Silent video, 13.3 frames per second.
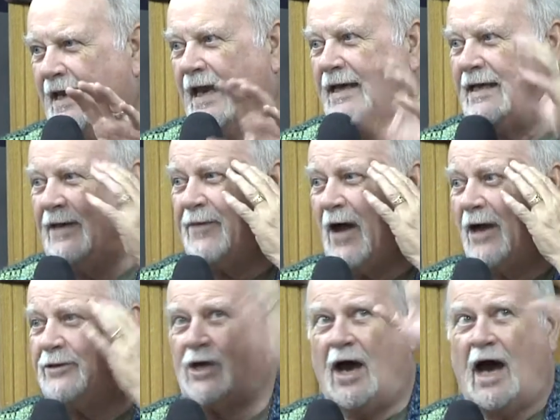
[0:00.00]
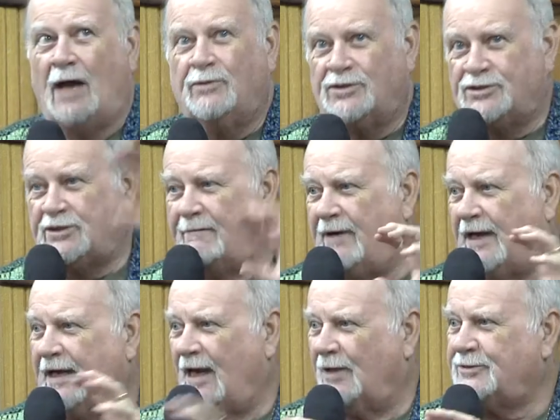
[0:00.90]
Remember the man
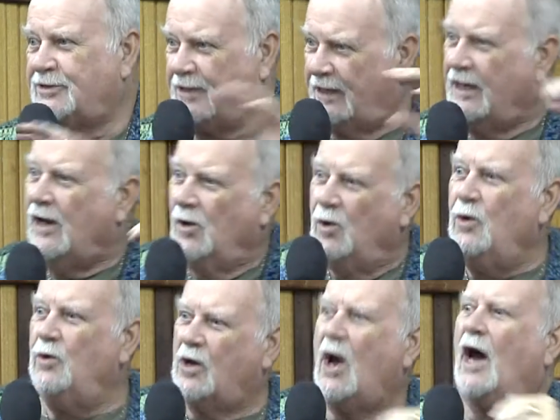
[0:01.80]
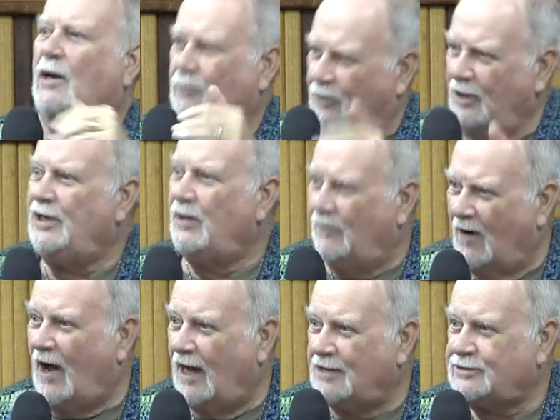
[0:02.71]
that was given the talent?
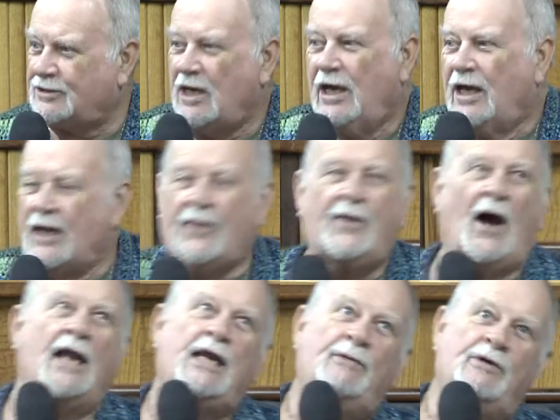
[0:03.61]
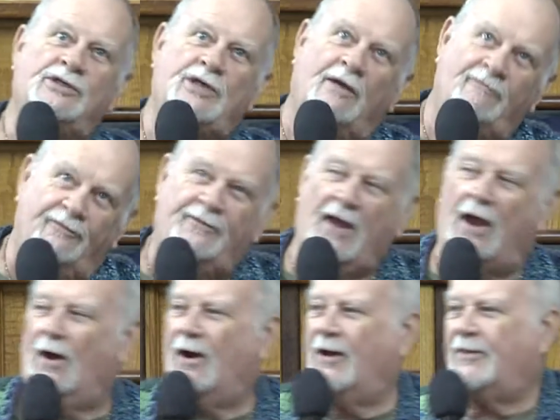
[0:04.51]
And he thought God was somebody else
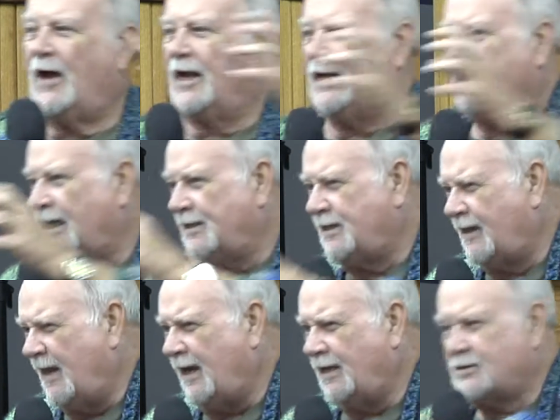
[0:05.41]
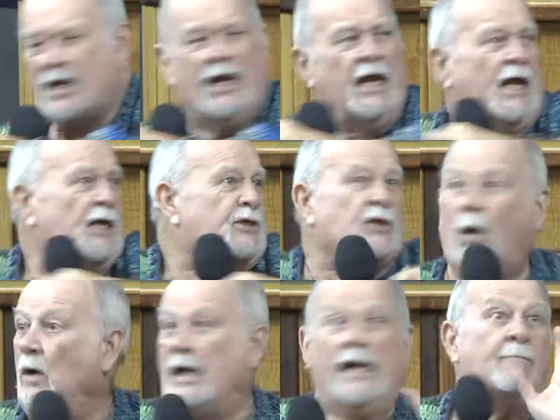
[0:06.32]
than who God really was.
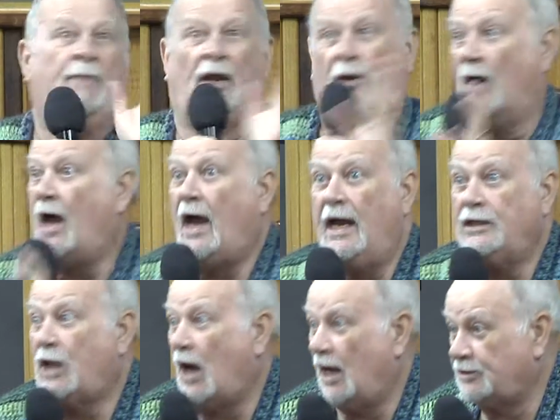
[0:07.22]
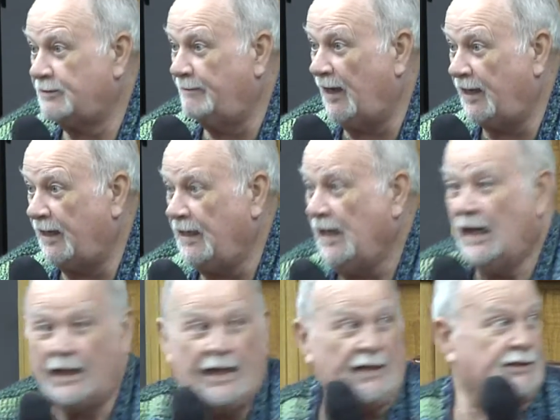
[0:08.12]
He thought he was unfair. He
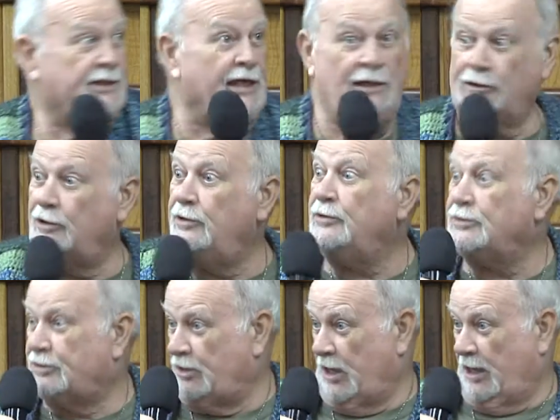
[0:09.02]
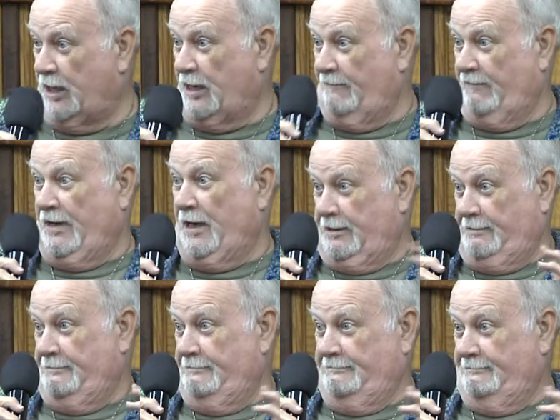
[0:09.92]
thought he did things. And so he
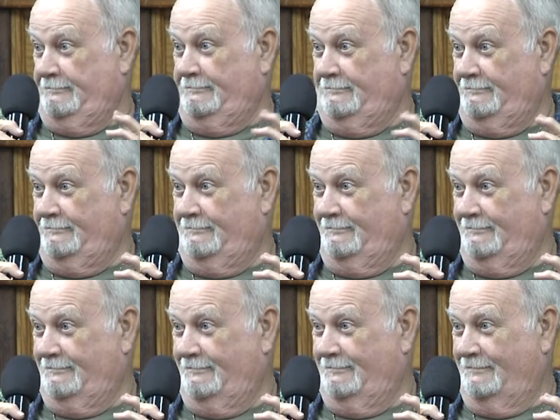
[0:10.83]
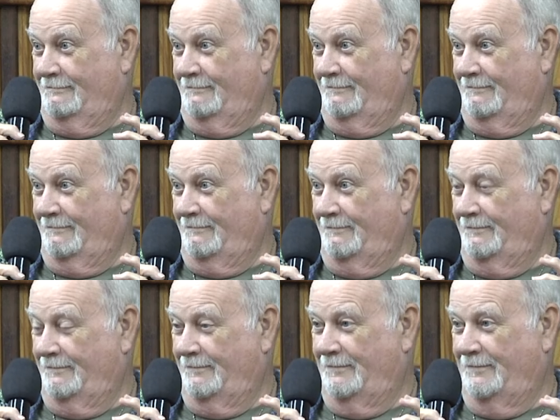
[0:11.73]
better hide God's money lest
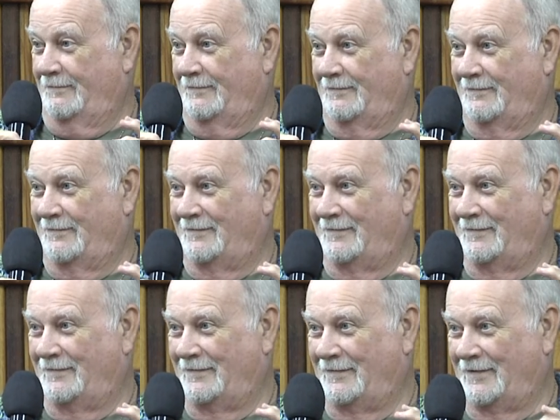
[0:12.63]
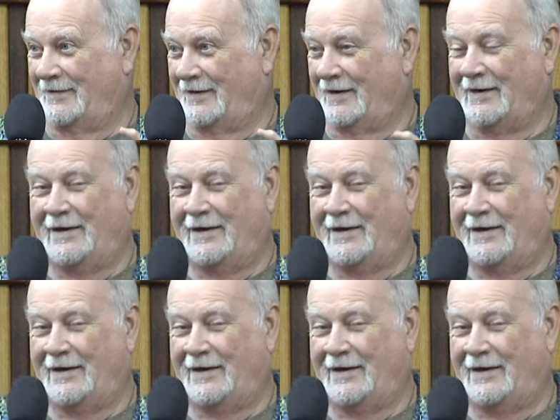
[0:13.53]
he lose any of it.